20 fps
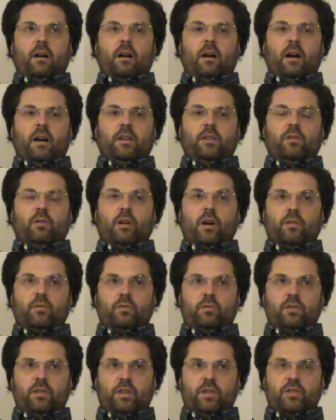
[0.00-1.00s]
I know how to
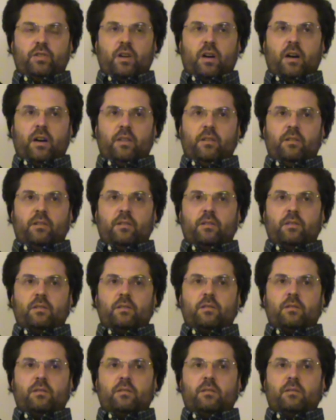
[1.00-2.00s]
teach
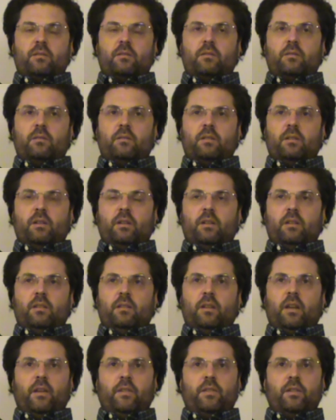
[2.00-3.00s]
others,
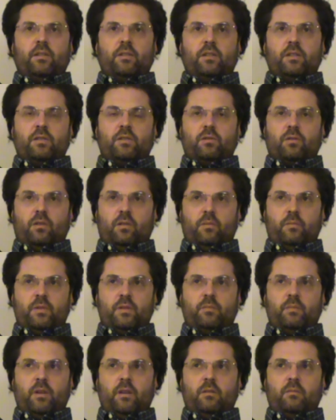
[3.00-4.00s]
nothing
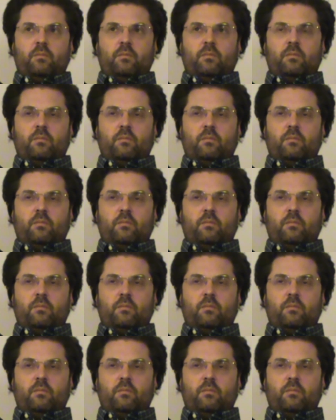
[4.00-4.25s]
disturbs me.